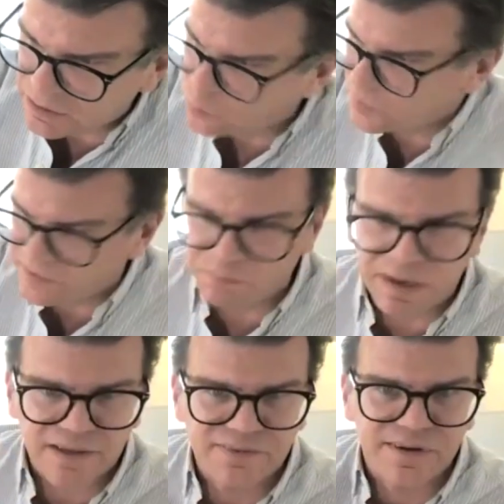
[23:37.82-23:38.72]
with a
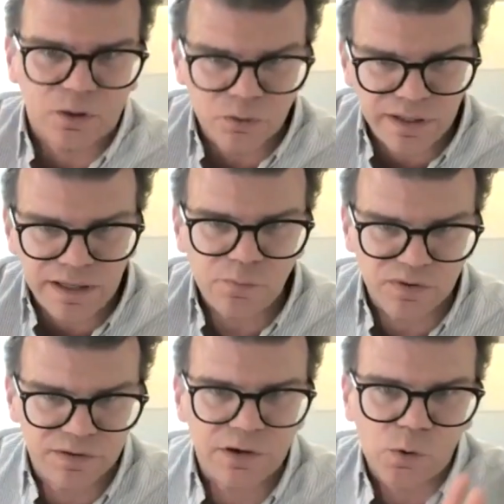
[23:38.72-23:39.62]
plaster only, with
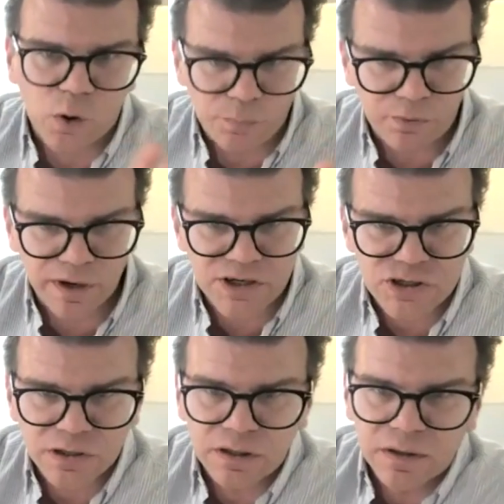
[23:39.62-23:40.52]
no
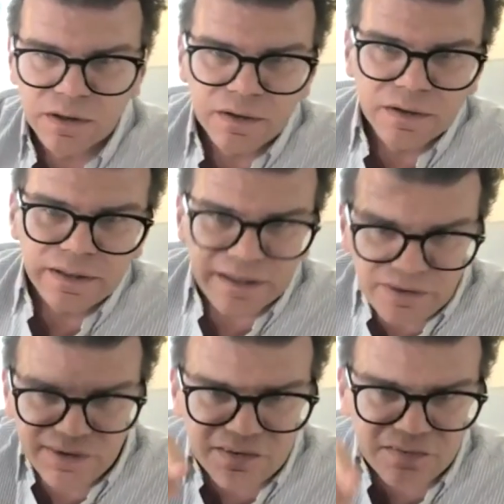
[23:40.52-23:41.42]
operation, in
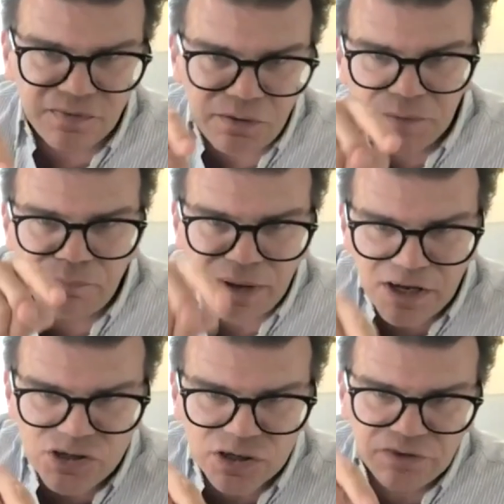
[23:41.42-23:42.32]
this very
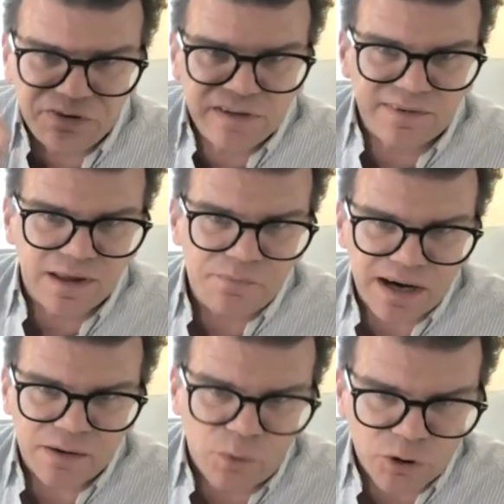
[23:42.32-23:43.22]
patient, if it's a
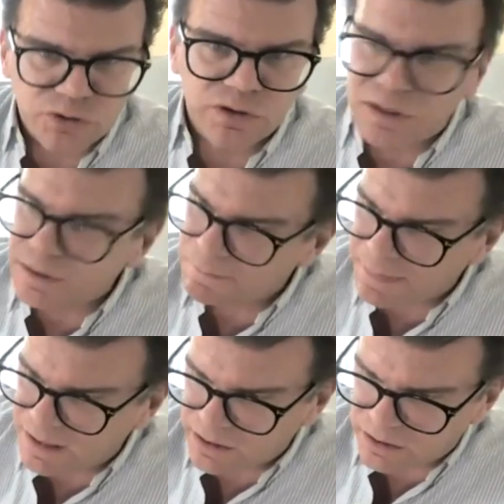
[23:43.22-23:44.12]
motor
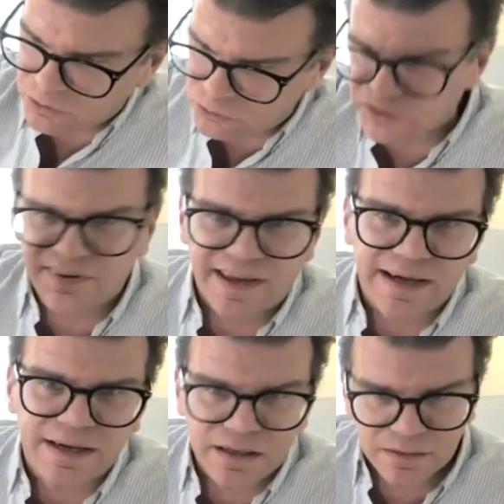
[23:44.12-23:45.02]
cross
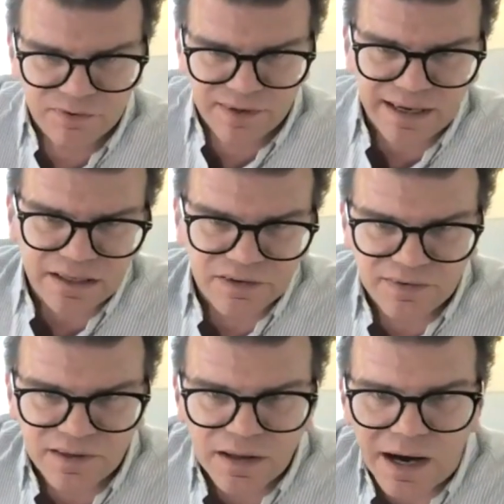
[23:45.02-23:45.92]
cyclist,
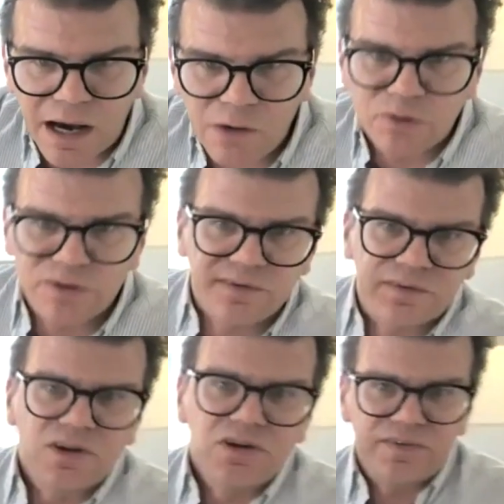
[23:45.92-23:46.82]
I would
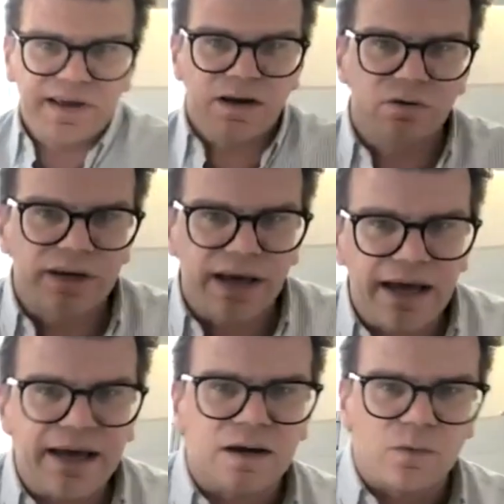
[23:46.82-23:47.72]
say,
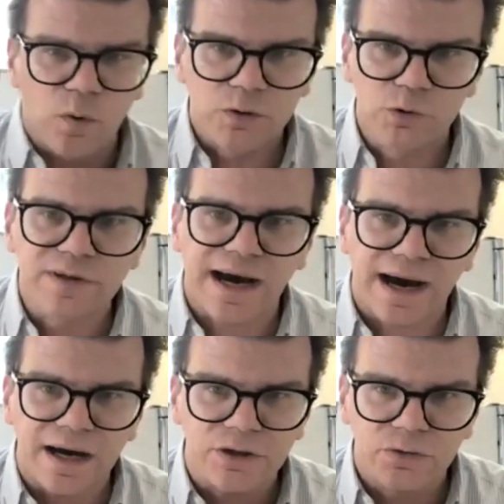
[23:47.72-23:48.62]
okay, one could
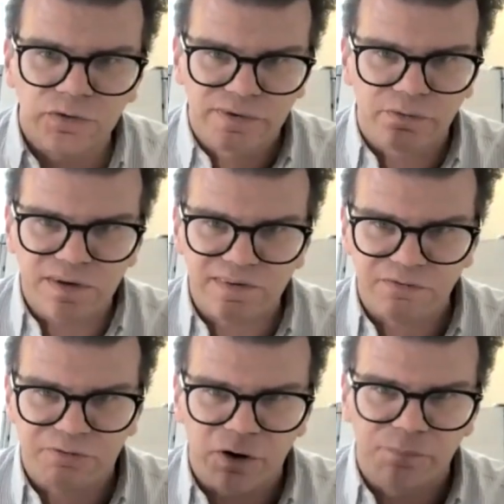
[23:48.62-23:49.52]
argue the risk
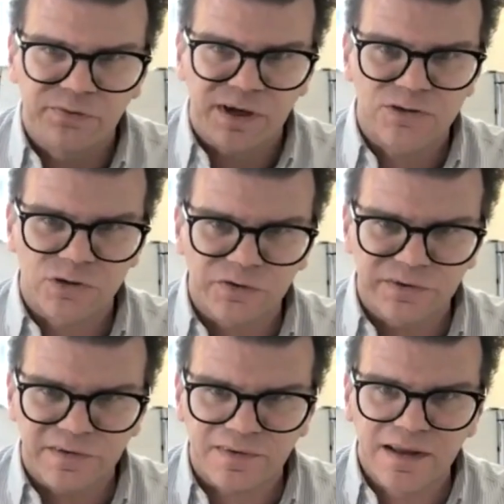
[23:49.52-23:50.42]
for
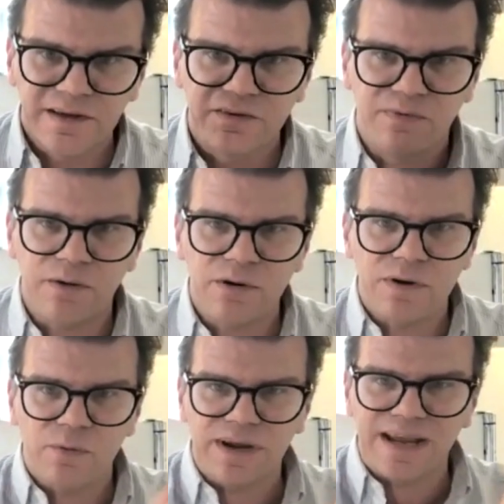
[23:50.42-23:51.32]
pseudarthrosis is very,
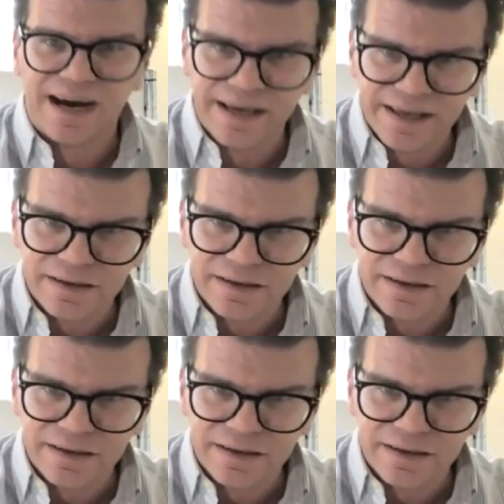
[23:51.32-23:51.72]
very high,